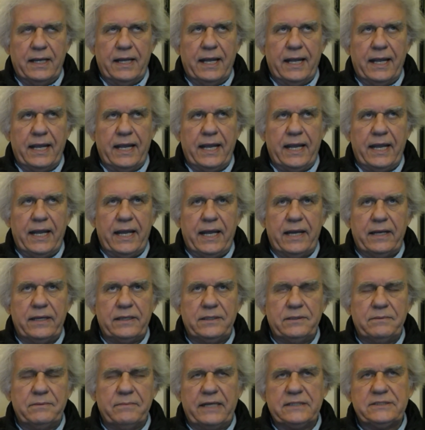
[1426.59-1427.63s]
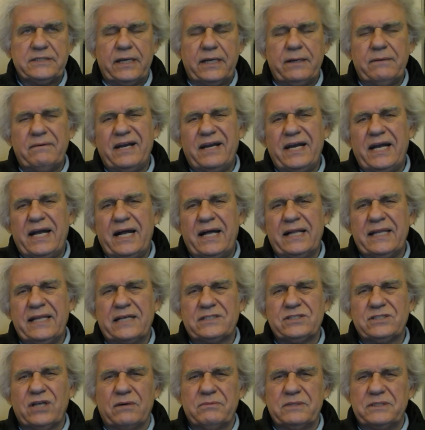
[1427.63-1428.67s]
And you might say, well,
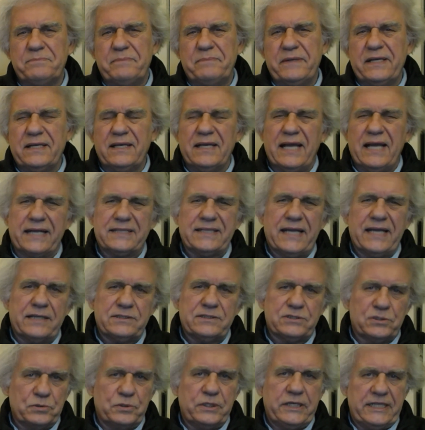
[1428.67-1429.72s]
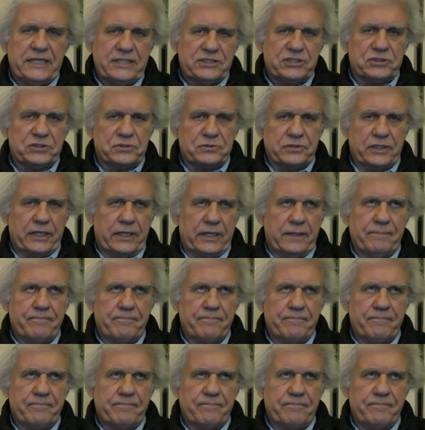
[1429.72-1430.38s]
that's always been like that through history.